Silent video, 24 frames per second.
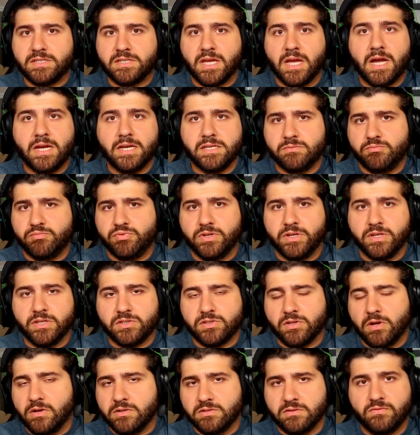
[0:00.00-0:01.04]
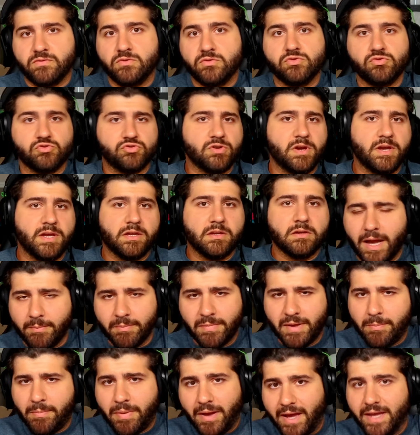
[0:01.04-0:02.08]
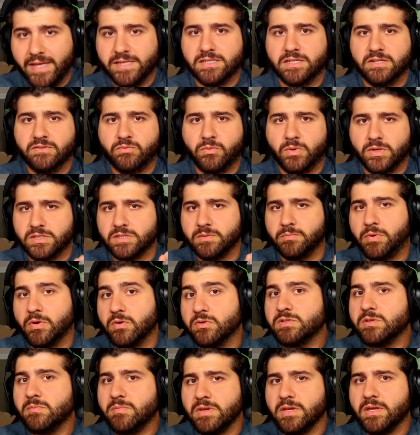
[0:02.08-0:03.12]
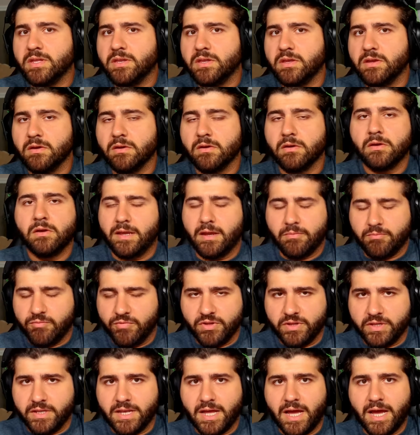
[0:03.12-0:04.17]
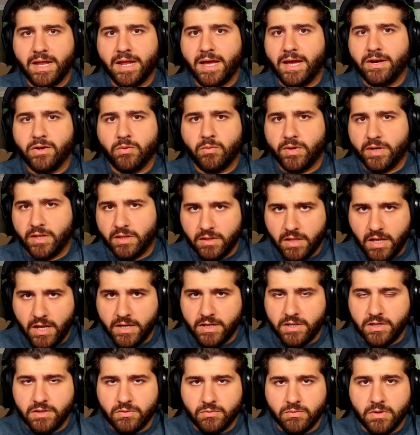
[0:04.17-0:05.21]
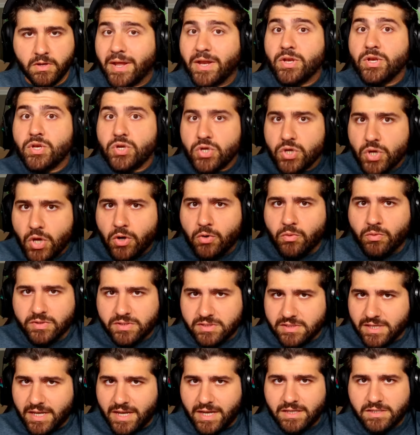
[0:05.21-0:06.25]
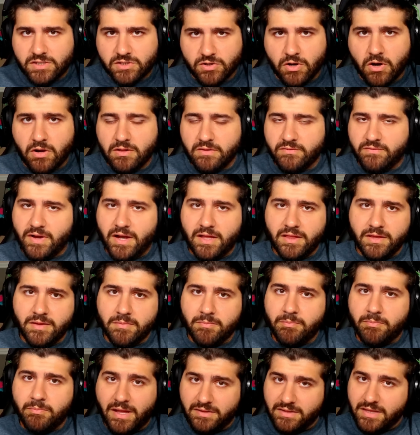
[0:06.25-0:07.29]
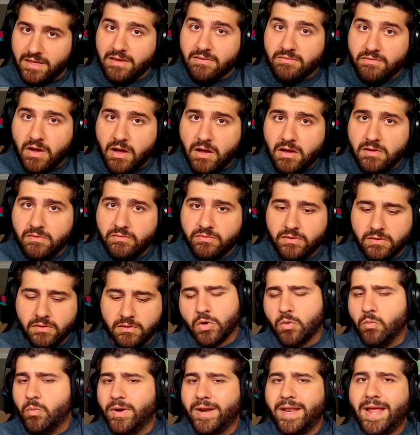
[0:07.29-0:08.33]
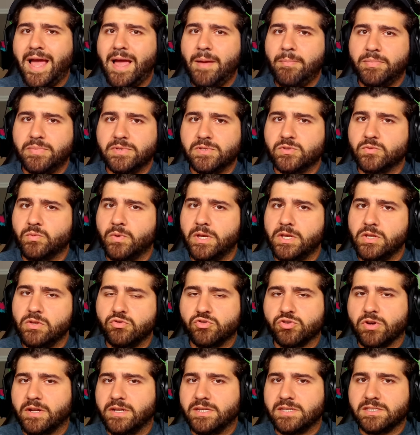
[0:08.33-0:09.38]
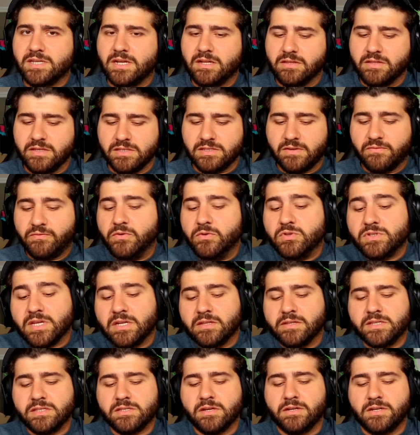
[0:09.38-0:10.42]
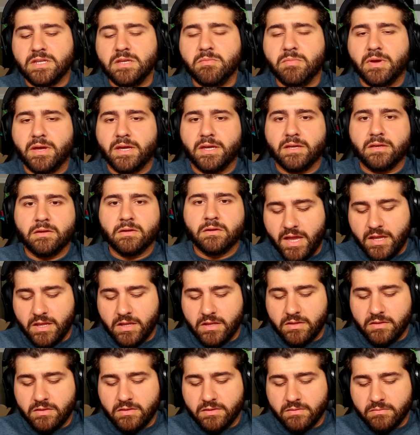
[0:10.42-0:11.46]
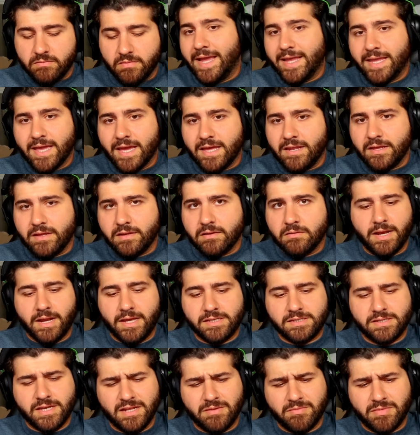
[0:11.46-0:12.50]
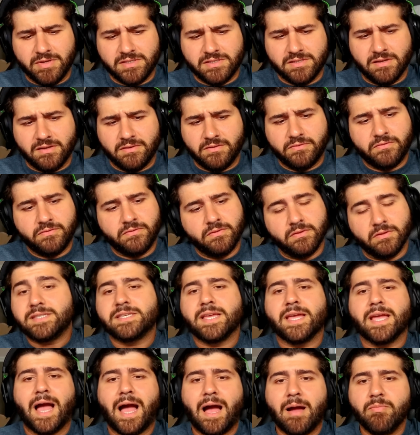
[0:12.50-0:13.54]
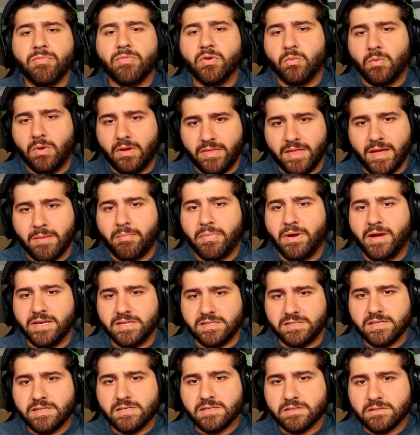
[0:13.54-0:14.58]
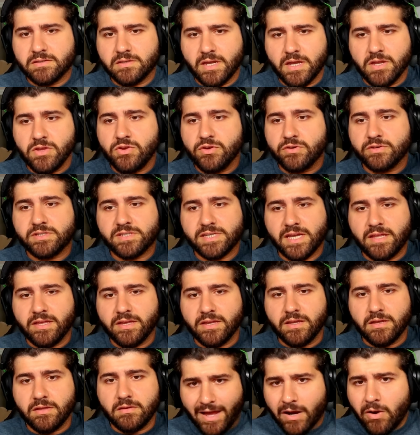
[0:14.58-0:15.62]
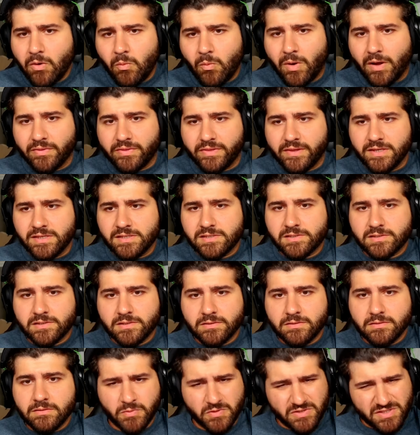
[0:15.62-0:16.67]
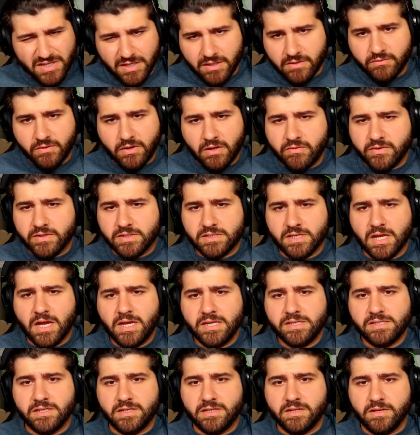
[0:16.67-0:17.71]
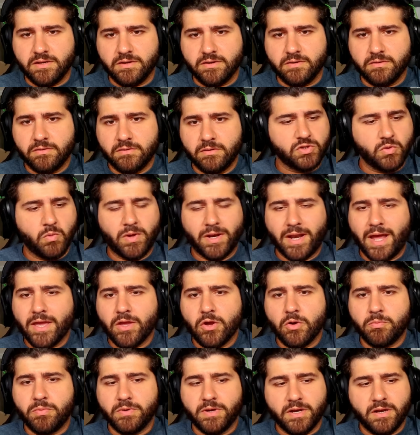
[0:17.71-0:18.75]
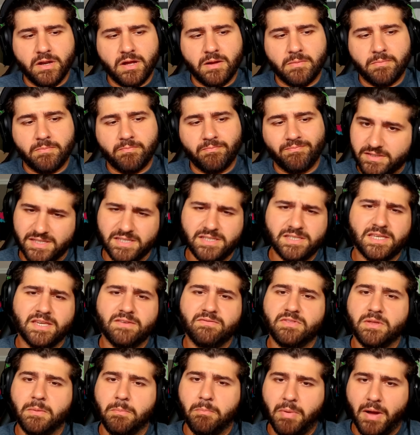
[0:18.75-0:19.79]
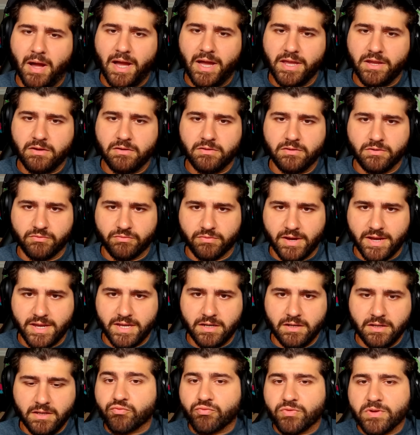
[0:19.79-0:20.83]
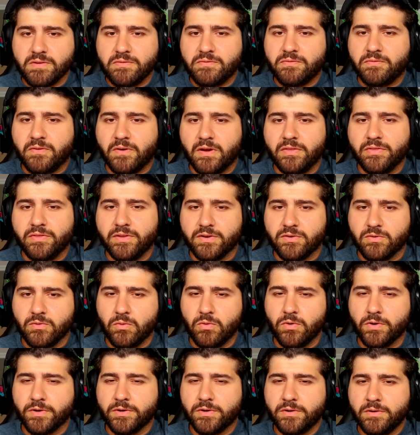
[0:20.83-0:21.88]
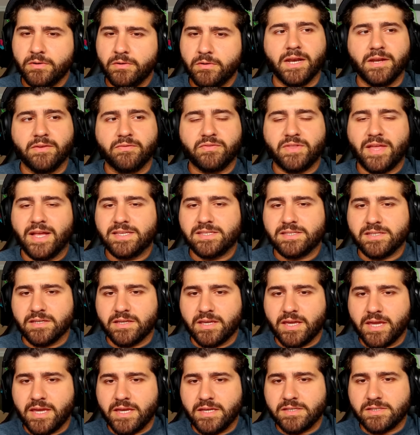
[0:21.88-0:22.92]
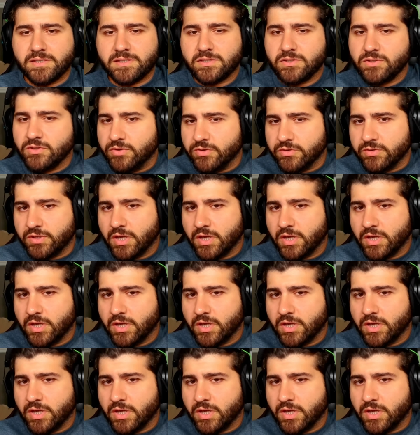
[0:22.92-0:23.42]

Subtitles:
Skies, Brilliant Stars, or Fusion Strike? I'm not positive what's supposed to be in here. I'm really not. I don't want to lie to you, but I know it's not Scarlet Violet and Paldea Evolved. So what happens when you try to sell these? If you sell these on eBay and I get it and I say to myself, let's say I'm the one that buys this and you're selling it. I don't want this. I'm supposed to get Evolving Skies in here. So when I open it up, does this give the buyer the right refund their order? And if that's the case, you're